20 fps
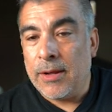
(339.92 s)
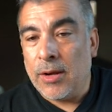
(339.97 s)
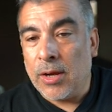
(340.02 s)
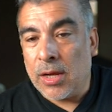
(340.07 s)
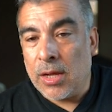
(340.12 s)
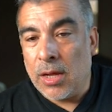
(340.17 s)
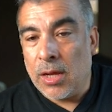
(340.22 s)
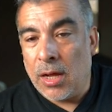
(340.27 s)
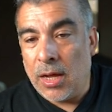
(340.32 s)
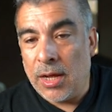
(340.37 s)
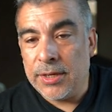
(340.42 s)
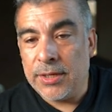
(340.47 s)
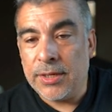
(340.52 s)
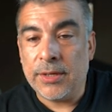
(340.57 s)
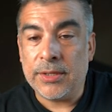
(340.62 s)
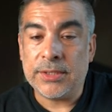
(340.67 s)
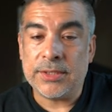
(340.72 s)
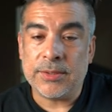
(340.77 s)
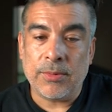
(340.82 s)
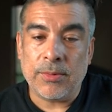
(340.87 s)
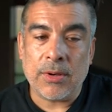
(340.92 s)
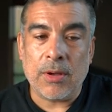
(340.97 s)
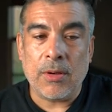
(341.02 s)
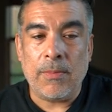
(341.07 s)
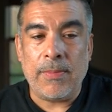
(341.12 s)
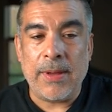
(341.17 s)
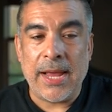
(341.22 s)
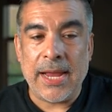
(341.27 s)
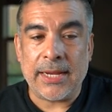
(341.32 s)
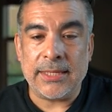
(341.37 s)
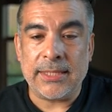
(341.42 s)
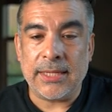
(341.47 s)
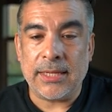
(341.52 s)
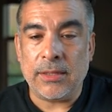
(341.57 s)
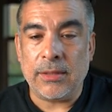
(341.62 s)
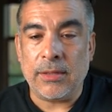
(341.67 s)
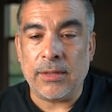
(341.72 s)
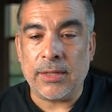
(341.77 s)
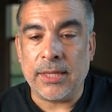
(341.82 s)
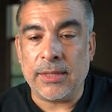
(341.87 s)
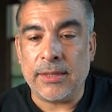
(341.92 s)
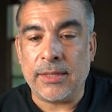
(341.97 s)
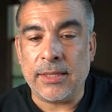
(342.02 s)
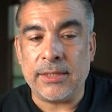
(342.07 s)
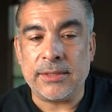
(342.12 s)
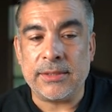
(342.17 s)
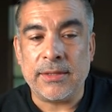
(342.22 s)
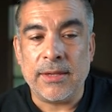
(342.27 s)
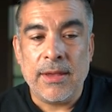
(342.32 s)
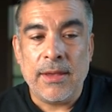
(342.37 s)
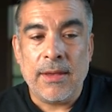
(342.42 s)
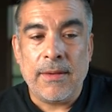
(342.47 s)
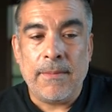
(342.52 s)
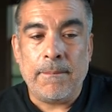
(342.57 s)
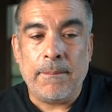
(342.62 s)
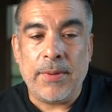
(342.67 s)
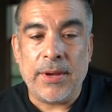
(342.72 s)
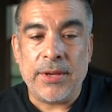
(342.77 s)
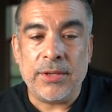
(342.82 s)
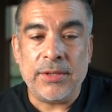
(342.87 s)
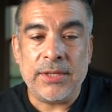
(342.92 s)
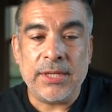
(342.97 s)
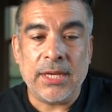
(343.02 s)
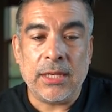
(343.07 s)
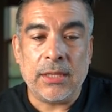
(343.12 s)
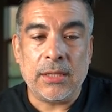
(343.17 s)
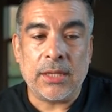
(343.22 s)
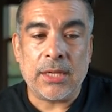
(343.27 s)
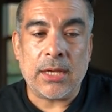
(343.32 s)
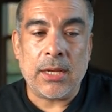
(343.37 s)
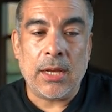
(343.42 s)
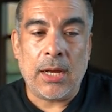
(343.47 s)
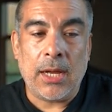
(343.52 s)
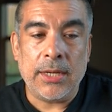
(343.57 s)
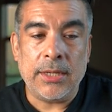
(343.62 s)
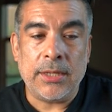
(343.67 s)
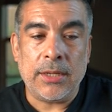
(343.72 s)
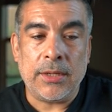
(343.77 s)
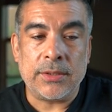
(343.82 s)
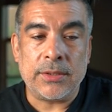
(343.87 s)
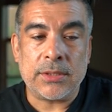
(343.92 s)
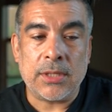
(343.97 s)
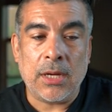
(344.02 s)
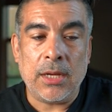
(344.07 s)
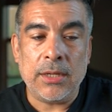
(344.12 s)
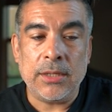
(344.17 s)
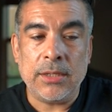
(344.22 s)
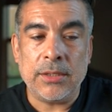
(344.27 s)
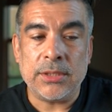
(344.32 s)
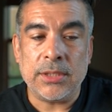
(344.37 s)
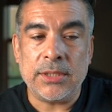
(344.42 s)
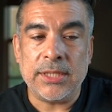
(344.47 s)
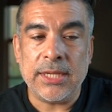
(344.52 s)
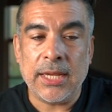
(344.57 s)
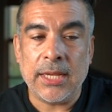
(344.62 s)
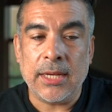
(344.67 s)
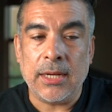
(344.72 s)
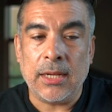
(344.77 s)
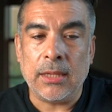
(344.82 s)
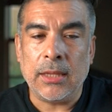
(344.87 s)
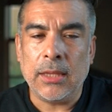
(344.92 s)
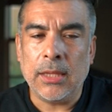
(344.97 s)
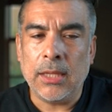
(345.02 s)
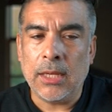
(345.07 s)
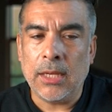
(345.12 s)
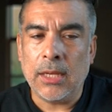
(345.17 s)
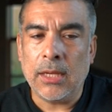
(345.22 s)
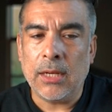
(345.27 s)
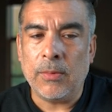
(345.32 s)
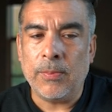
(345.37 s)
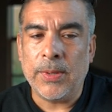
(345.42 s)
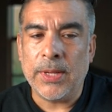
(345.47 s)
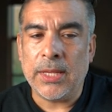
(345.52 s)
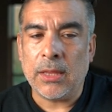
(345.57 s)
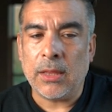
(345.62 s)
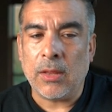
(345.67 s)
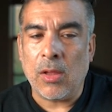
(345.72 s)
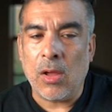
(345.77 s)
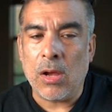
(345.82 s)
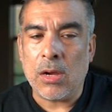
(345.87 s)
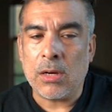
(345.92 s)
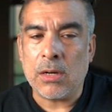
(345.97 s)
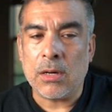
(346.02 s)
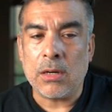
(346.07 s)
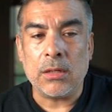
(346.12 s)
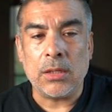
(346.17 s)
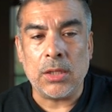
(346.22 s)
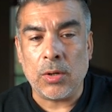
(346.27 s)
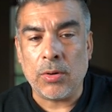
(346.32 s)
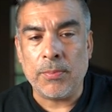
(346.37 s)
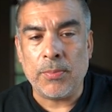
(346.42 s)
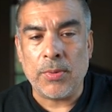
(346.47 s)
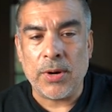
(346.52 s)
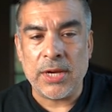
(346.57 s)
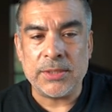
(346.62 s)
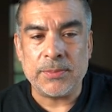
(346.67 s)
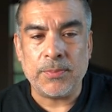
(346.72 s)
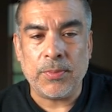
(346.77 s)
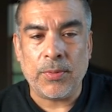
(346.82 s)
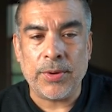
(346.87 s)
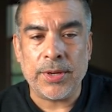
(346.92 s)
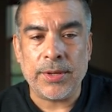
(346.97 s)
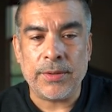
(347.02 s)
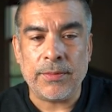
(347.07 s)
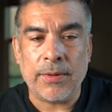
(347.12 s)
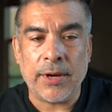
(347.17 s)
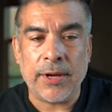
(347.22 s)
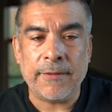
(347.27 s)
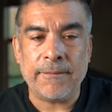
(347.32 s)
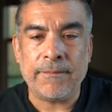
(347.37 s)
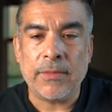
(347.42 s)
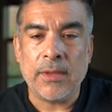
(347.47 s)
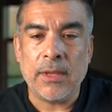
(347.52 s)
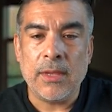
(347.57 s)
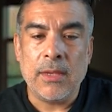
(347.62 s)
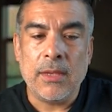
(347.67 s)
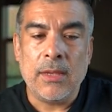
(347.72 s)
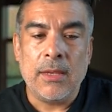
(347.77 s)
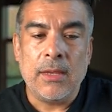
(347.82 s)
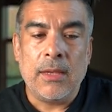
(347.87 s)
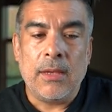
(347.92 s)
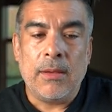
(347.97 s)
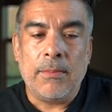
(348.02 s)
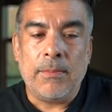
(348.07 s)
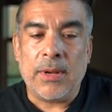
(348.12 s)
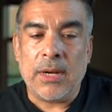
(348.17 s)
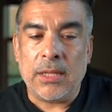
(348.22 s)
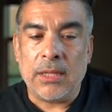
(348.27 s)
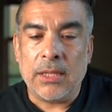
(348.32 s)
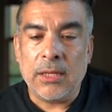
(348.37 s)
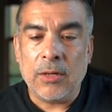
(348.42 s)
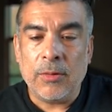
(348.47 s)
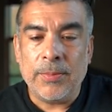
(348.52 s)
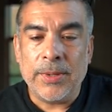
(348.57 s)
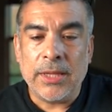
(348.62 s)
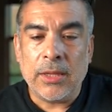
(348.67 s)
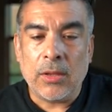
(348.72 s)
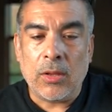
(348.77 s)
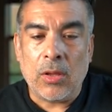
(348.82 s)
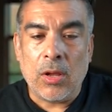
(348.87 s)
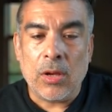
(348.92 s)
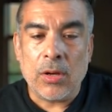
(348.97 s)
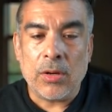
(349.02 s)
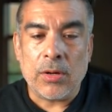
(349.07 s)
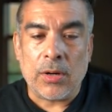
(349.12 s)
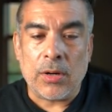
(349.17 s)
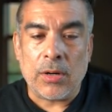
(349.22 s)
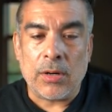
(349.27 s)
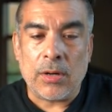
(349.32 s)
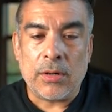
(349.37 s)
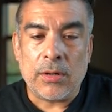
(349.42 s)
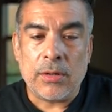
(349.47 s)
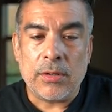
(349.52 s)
condos, and we'll go back and take a look at this. But you take a look at condos. Condos are taking a little bit longer, lower price point, right? But a little bit longer